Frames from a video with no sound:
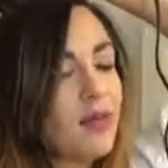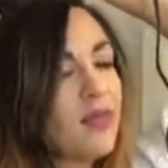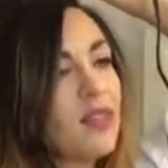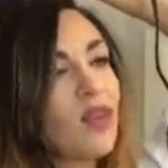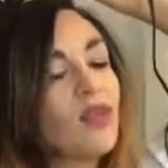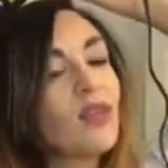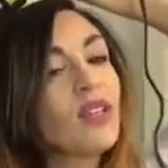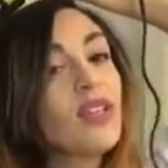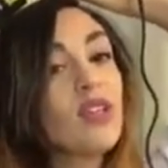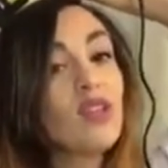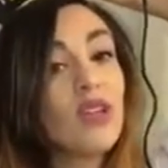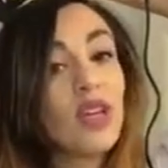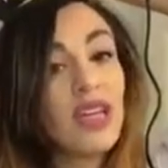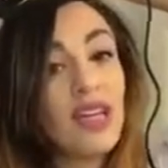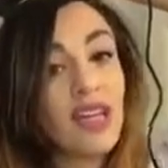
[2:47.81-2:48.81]
they're really
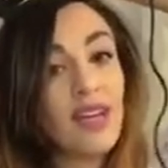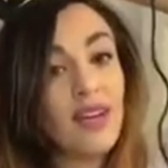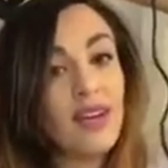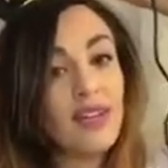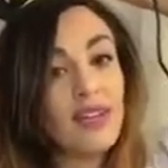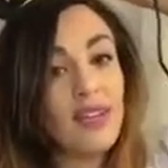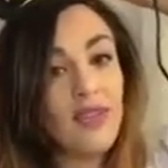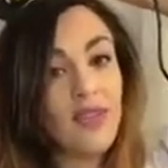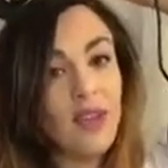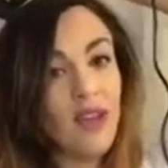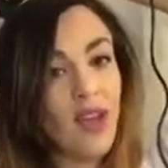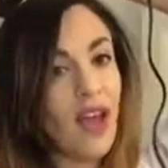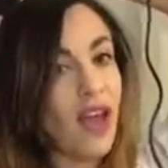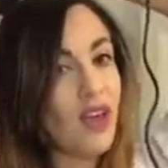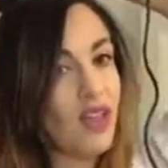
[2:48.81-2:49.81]
tricky to
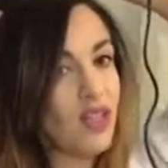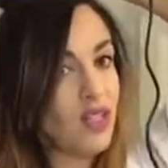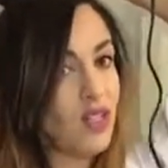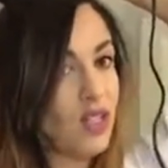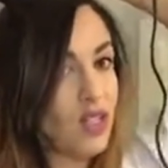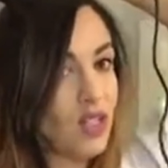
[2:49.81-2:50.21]
figure out how to